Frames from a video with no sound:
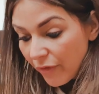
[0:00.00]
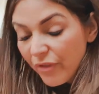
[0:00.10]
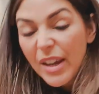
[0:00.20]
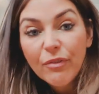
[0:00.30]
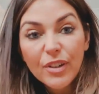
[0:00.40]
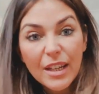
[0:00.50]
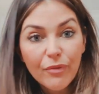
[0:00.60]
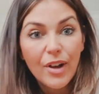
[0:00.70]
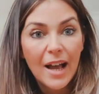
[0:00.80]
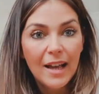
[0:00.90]

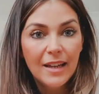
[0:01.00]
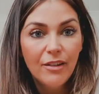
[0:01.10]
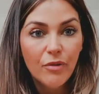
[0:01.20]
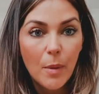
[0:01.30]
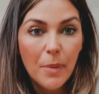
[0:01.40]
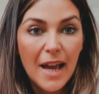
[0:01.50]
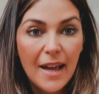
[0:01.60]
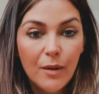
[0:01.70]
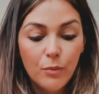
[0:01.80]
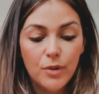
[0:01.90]
£55
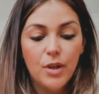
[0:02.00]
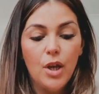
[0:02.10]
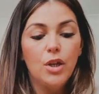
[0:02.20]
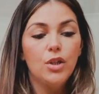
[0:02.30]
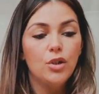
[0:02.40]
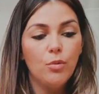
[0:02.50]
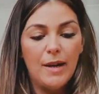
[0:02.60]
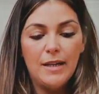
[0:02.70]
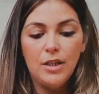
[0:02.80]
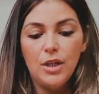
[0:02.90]
to
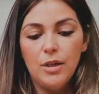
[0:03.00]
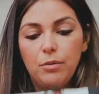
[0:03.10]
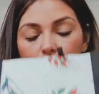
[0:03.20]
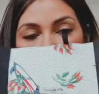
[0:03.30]
£22.